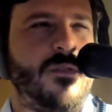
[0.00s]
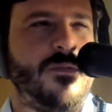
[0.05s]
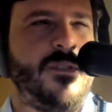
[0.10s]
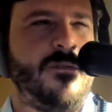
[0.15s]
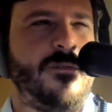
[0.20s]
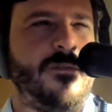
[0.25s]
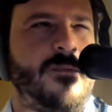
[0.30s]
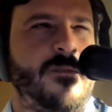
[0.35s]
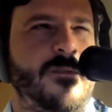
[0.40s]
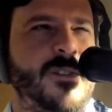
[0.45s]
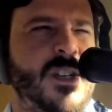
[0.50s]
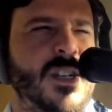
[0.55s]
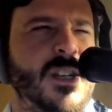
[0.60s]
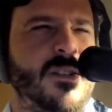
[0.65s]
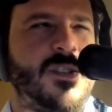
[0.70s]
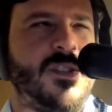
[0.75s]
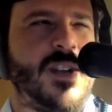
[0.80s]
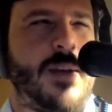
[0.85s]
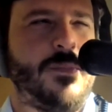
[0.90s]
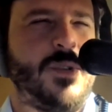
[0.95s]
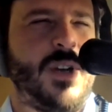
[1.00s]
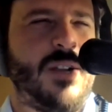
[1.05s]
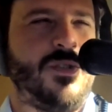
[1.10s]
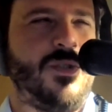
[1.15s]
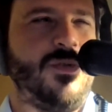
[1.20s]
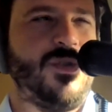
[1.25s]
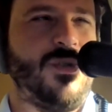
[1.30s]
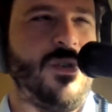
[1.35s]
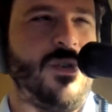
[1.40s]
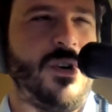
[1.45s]
to 15 snapshot
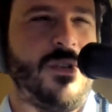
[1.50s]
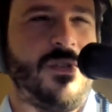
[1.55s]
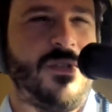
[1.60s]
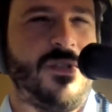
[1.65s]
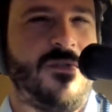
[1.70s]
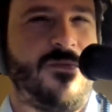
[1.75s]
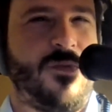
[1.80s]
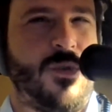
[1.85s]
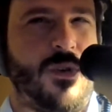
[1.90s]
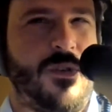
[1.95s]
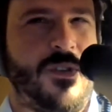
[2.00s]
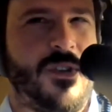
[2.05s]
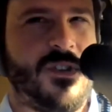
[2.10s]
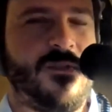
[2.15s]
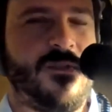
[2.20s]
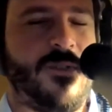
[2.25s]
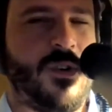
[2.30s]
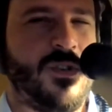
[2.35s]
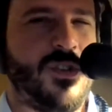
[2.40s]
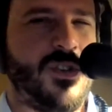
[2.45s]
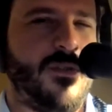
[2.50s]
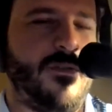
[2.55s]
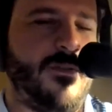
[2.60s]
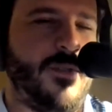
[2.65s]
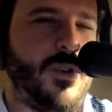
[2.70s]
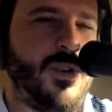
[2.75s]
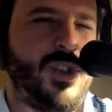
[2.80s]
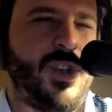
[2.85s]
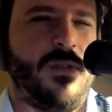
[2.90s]
tutorials for this first version.